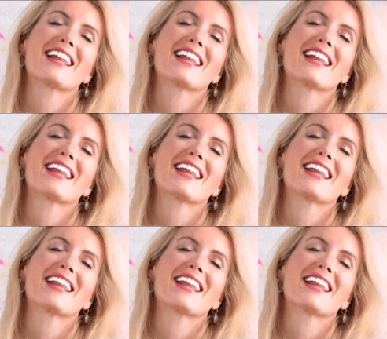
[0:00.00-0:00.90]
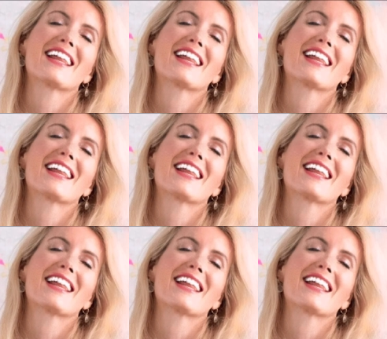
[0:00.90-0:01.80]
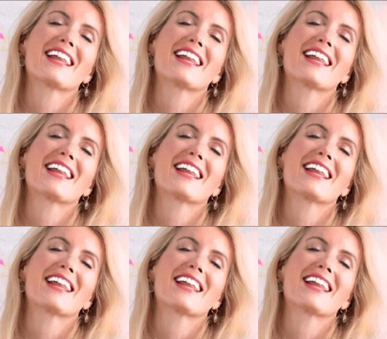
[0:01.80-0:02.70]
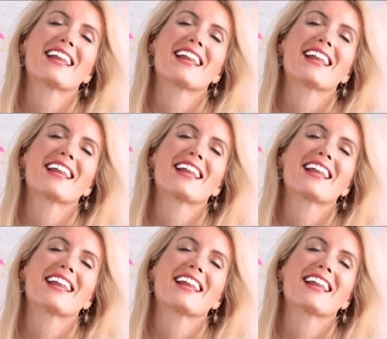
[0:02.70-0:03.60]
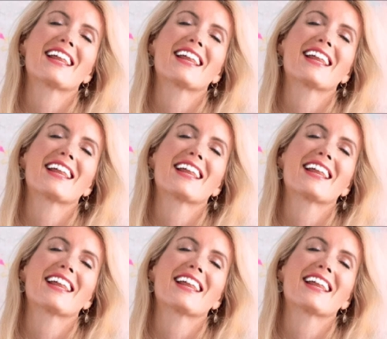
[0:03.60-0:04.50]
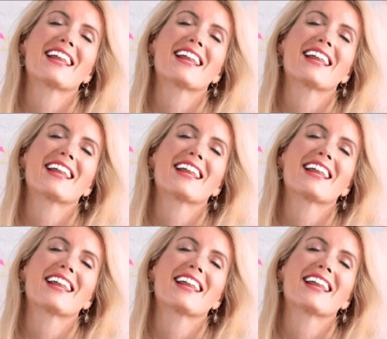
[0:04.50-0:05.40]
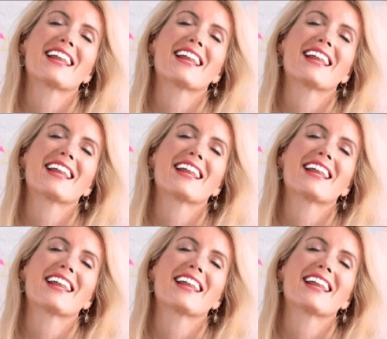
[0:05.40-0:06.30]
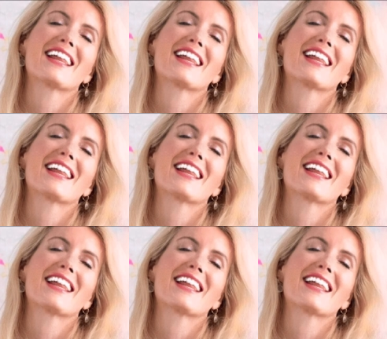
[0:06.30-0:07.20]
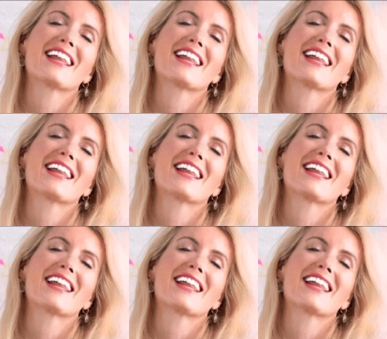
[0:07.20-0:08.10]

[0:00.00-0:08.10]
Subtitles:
This is a still picture; no speech is visible.